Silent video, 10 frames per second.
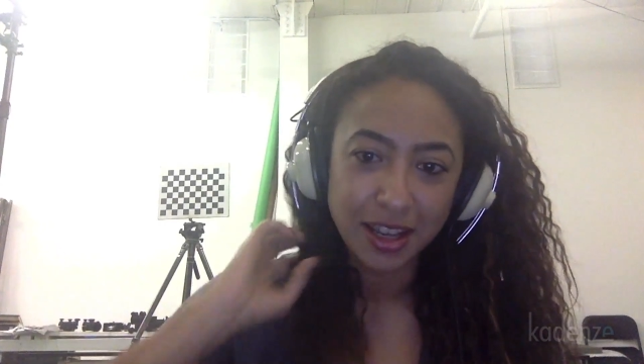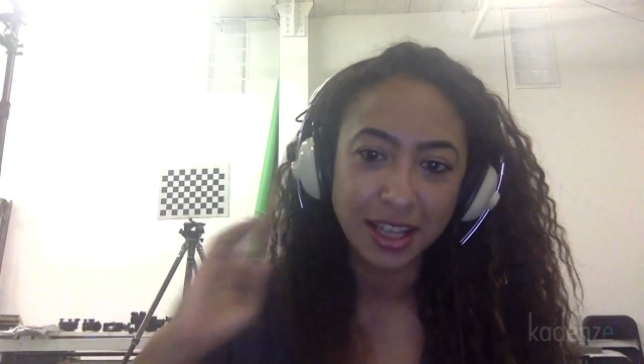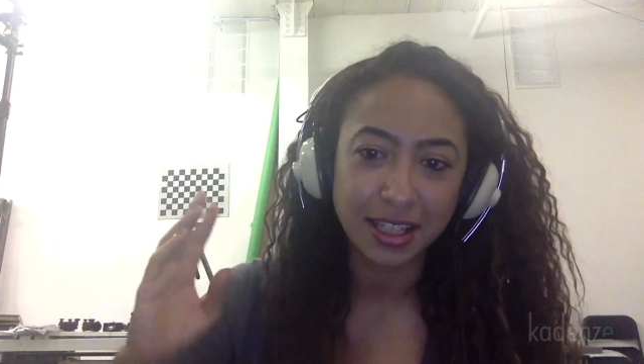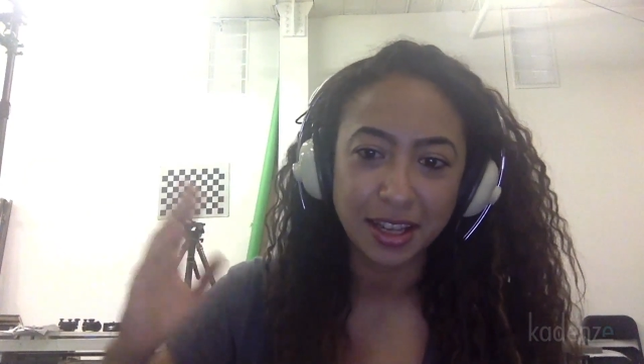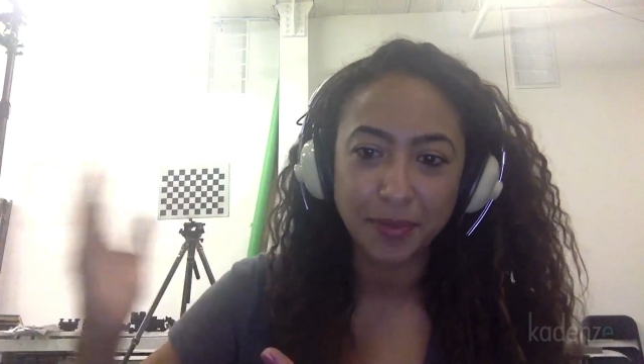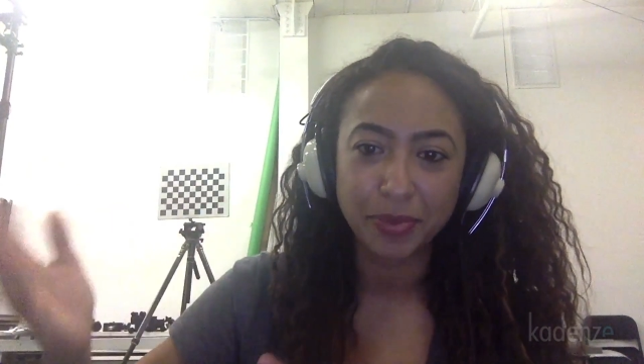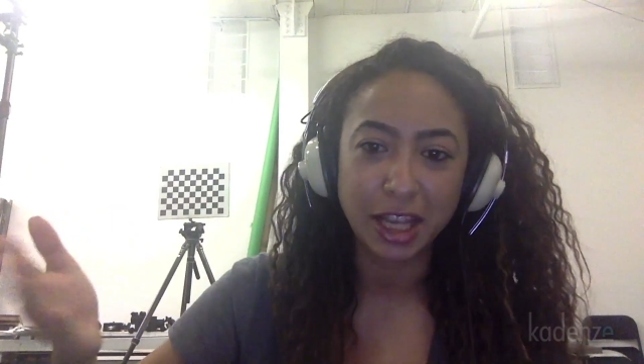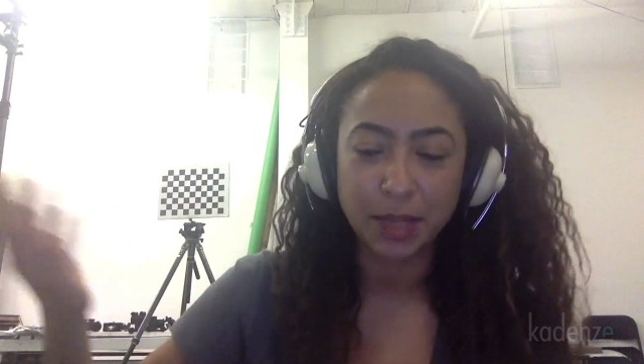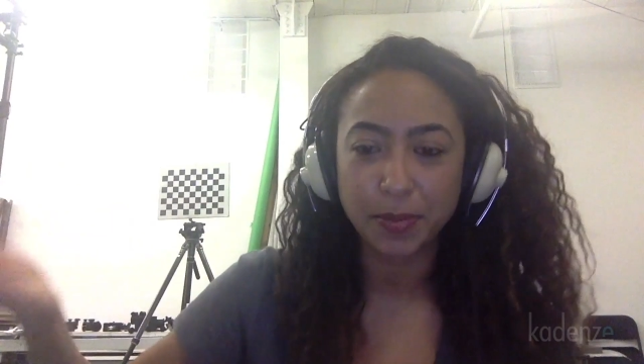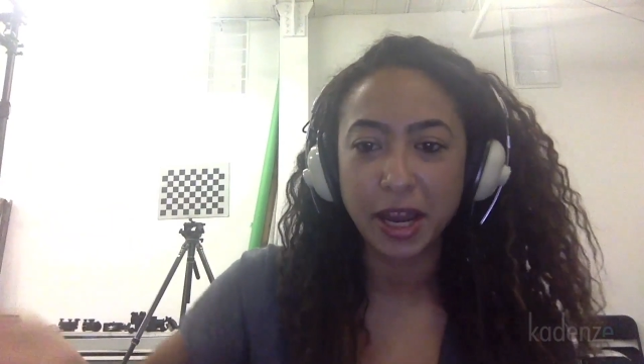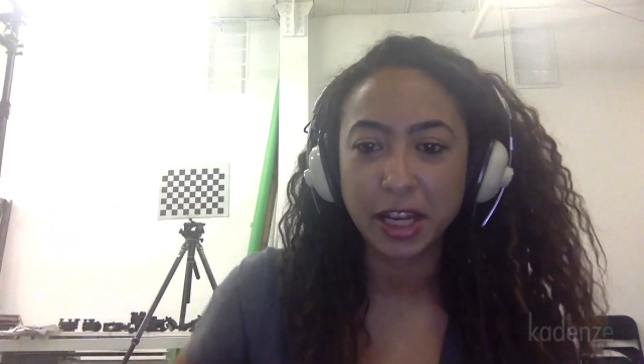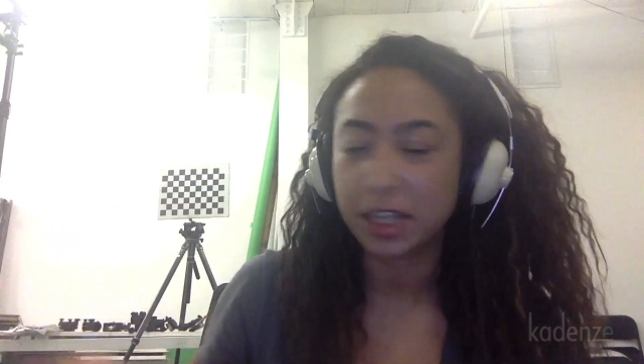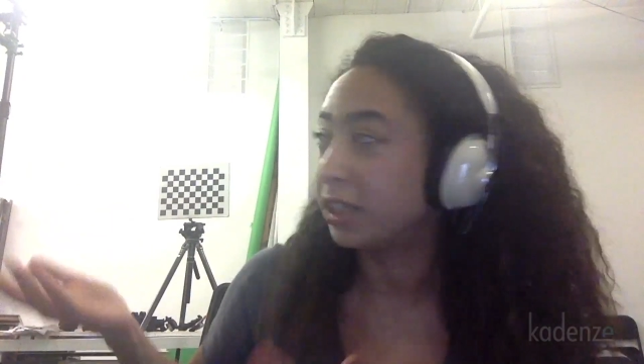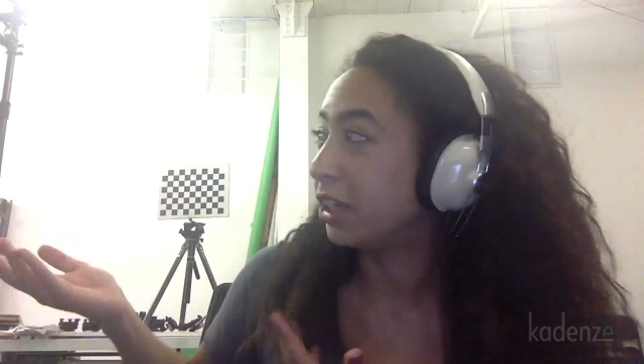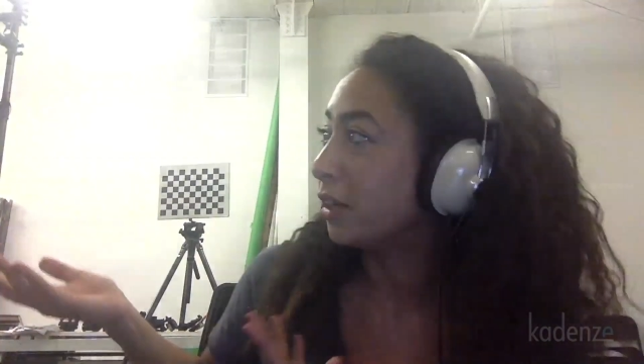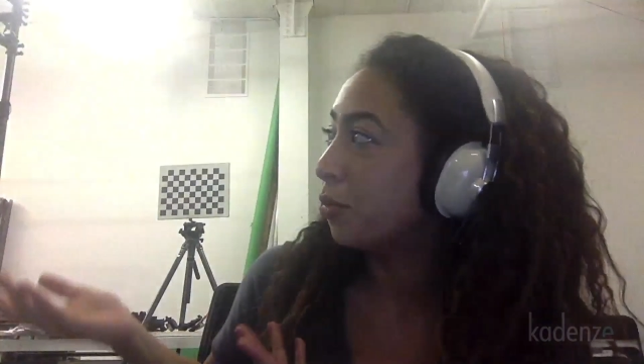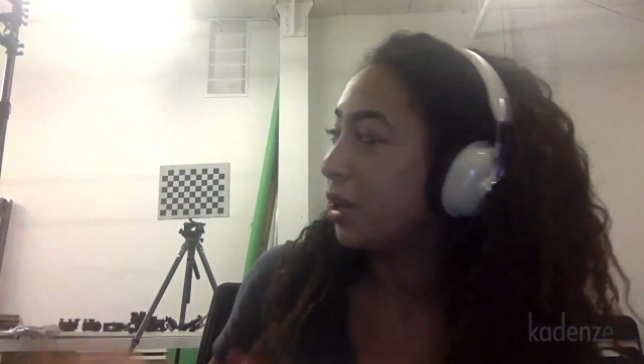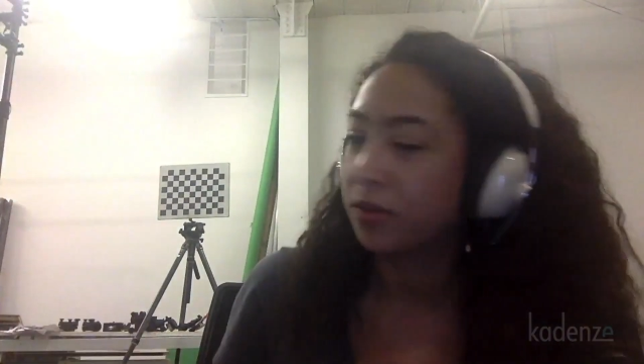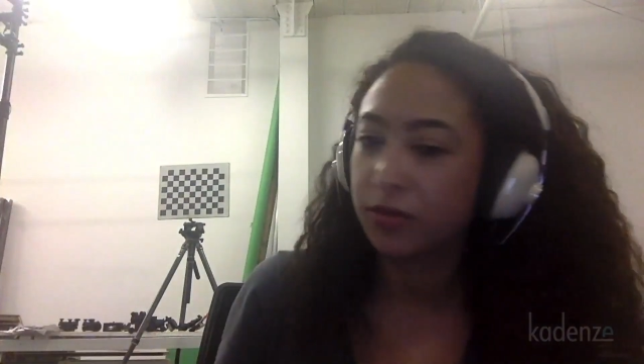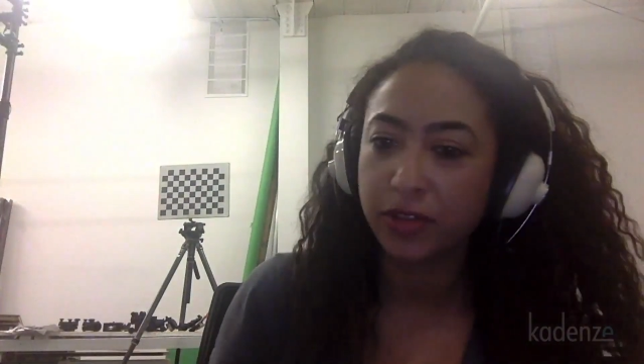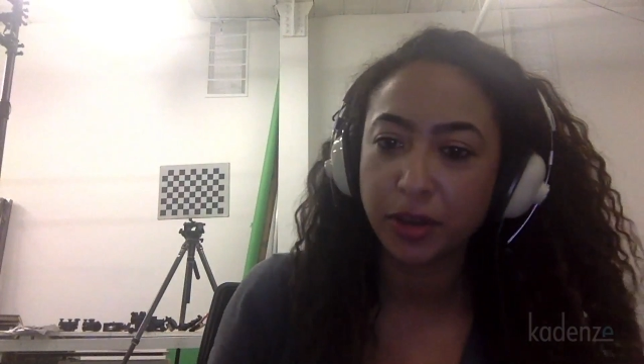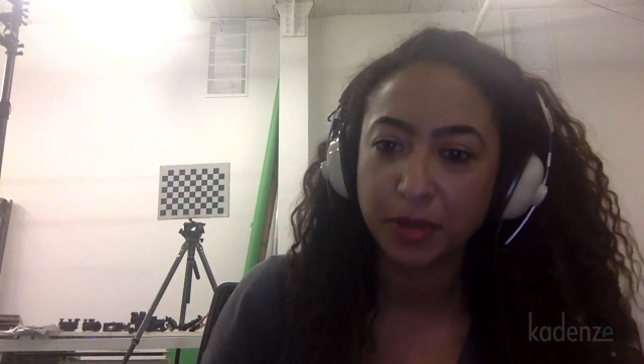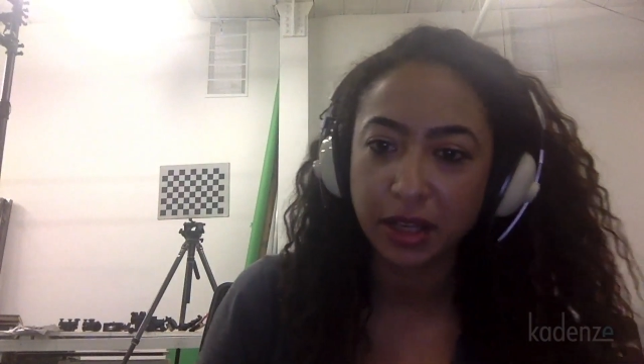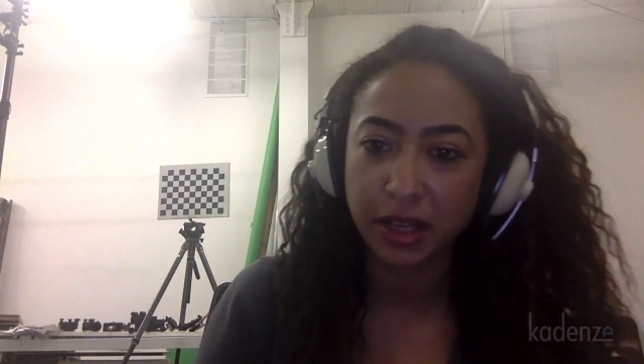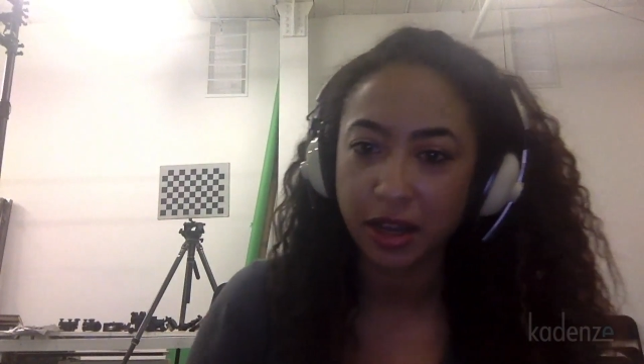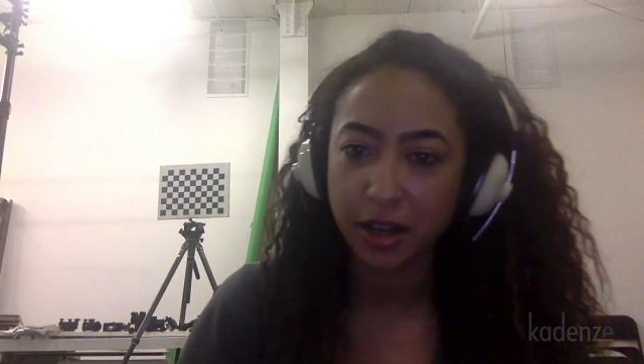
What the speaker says: It's a pioneering way of filming.